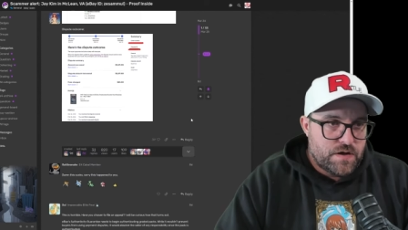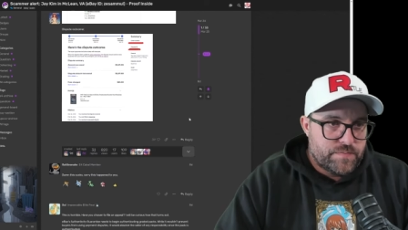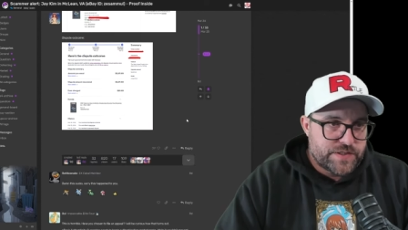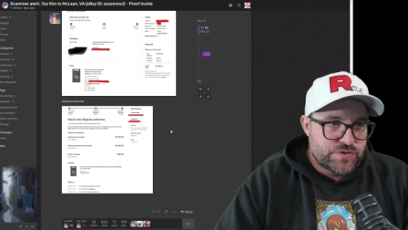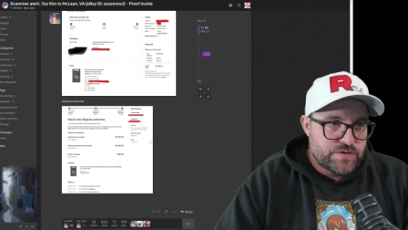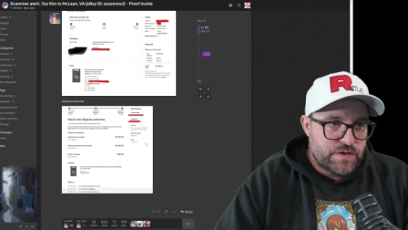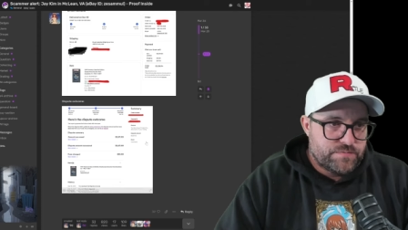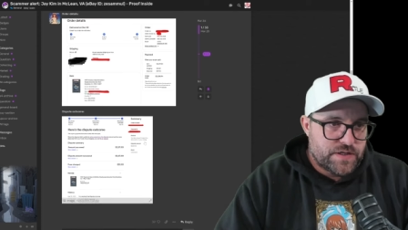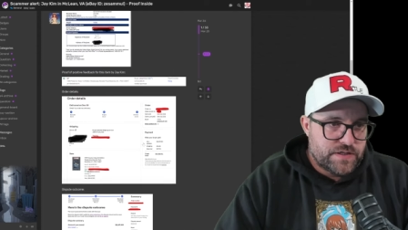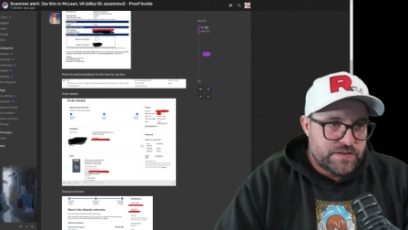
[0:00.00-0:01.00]
I'll make sure
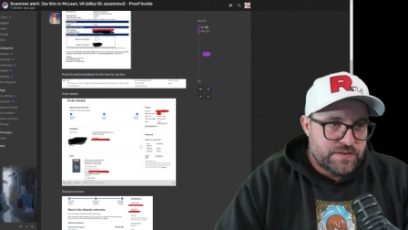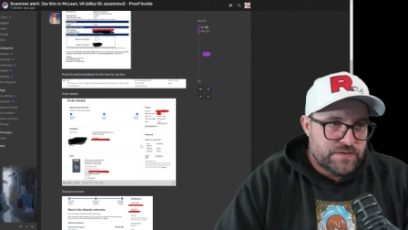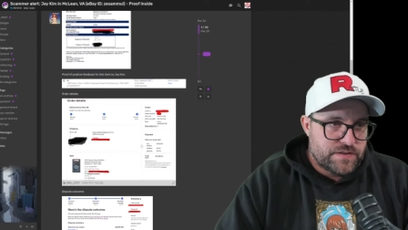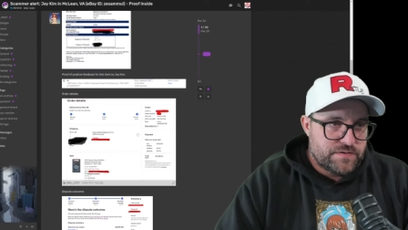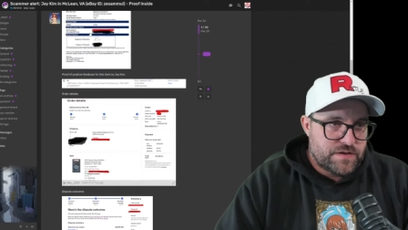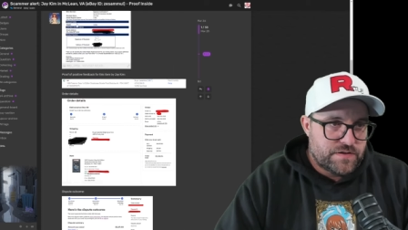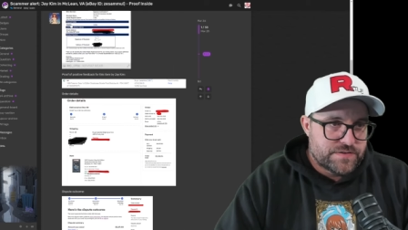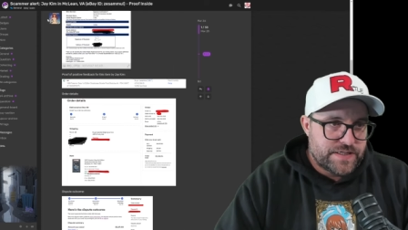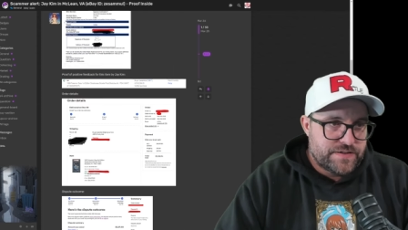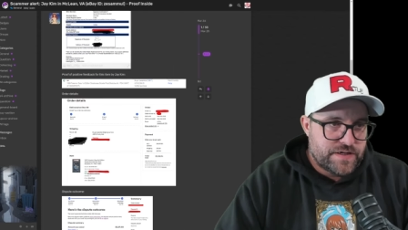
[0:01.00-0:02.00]
I'll
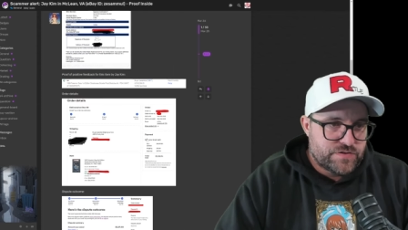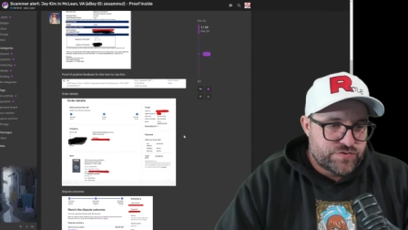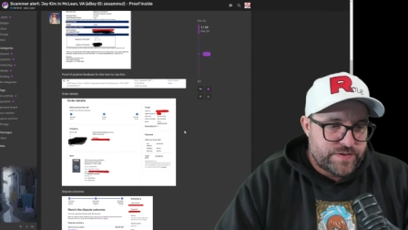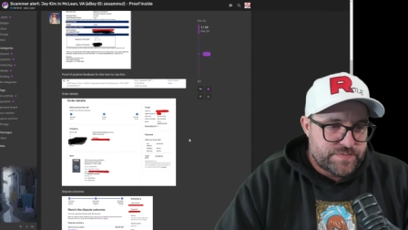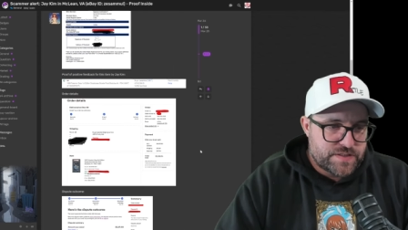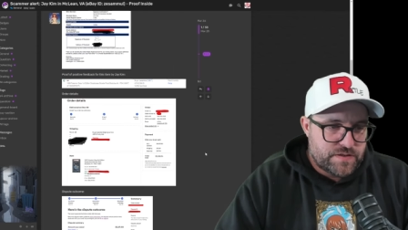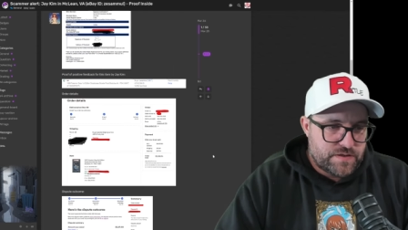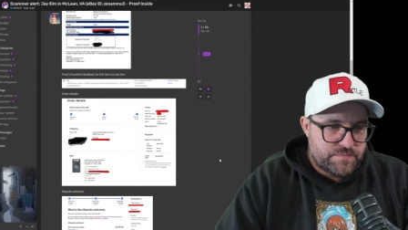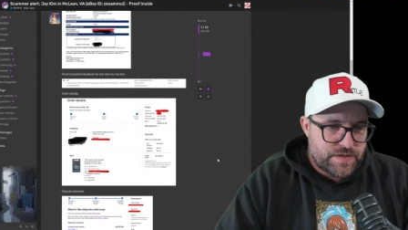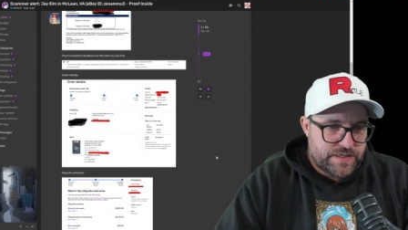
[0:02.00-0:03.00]
send Tidal Dreams
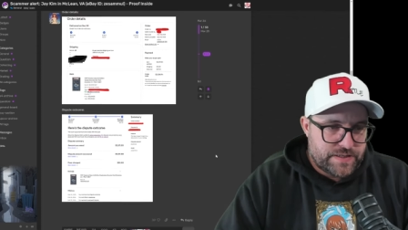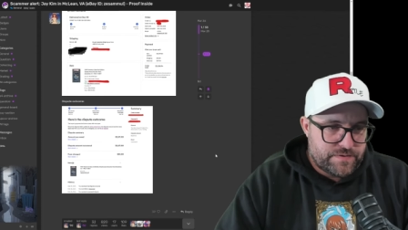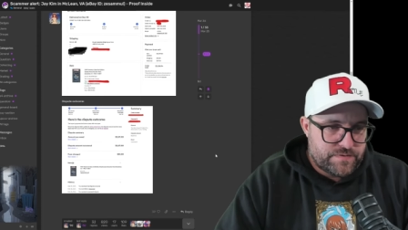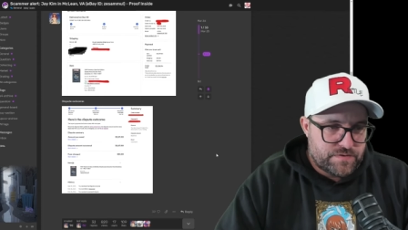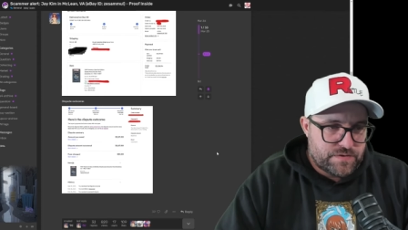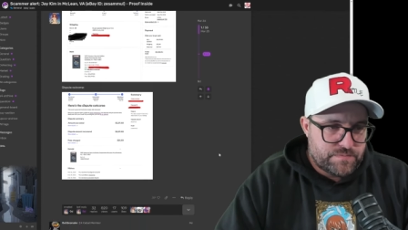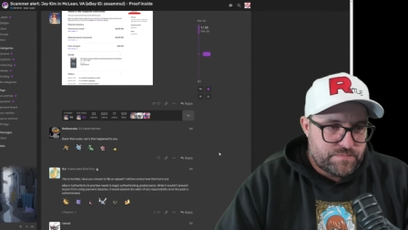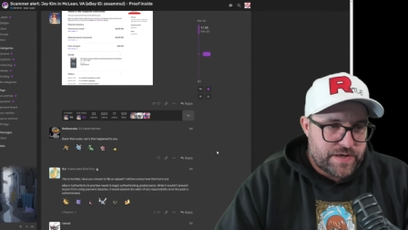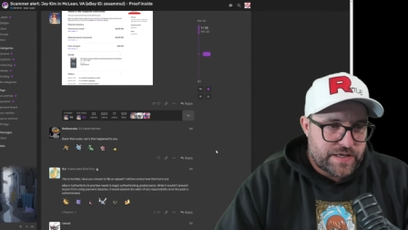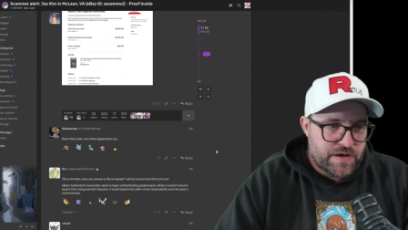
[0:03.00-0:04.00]

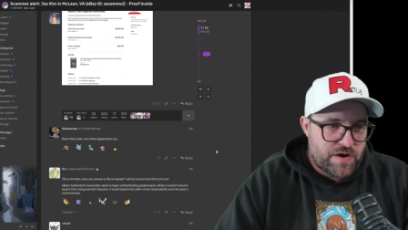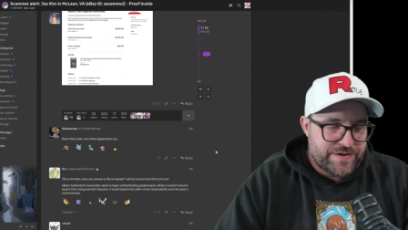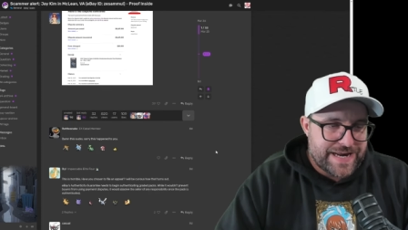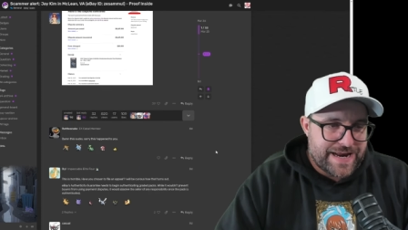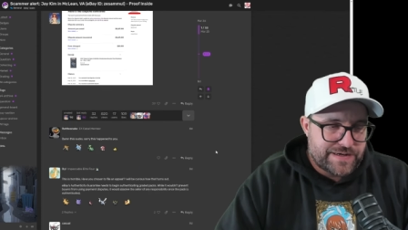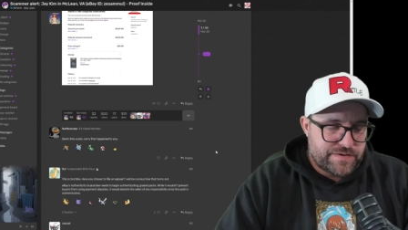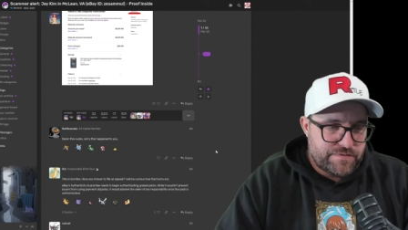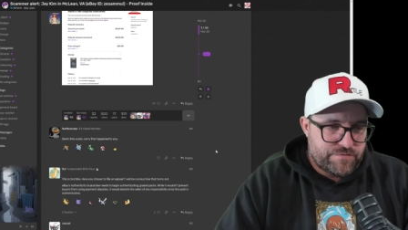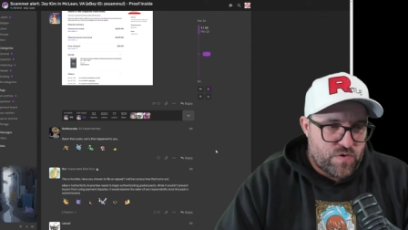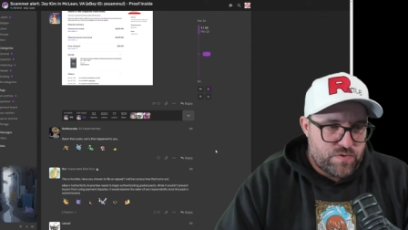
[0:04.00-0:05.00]
my contact
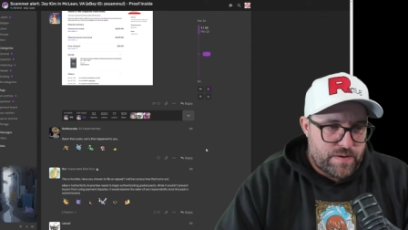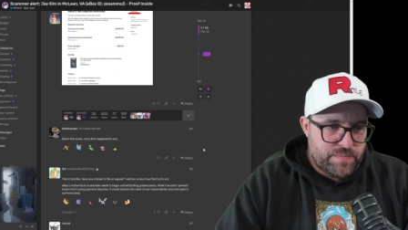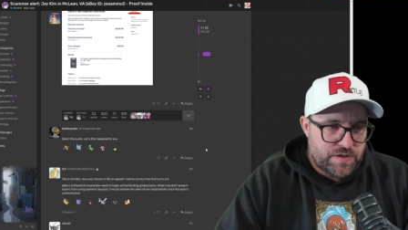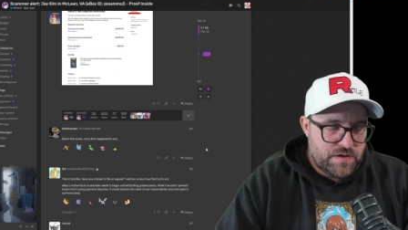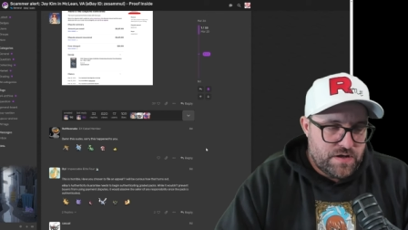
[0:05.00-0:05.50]
phone number